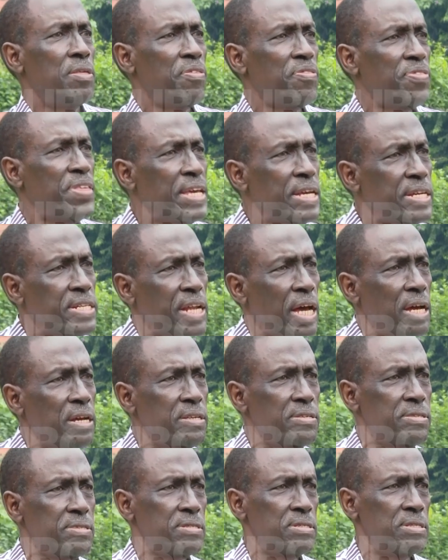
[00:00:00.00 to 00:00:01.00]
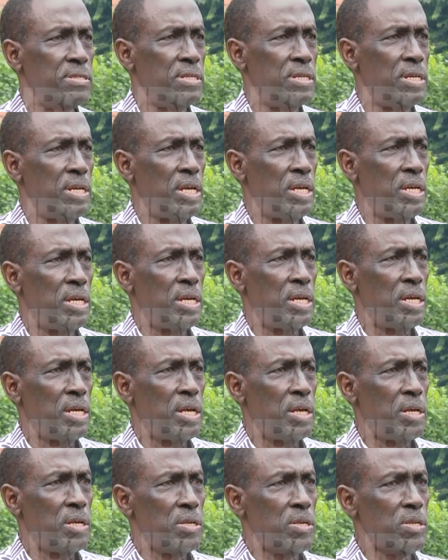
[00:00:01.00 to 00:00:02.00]
think tanks,
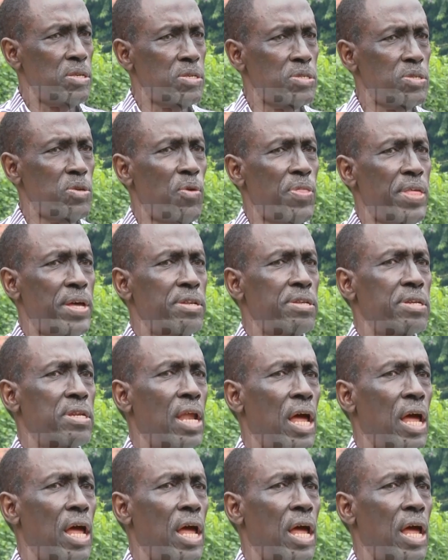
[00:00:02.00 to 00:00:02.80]
so that